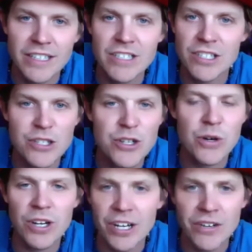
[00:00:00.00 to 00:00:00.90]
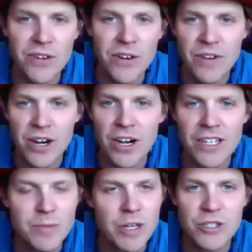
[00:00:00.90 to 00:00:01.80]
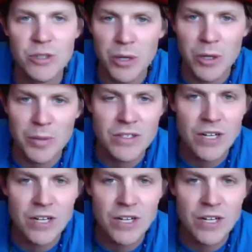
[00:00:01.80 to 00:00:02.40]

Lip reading: You're here for a very special purpose. Right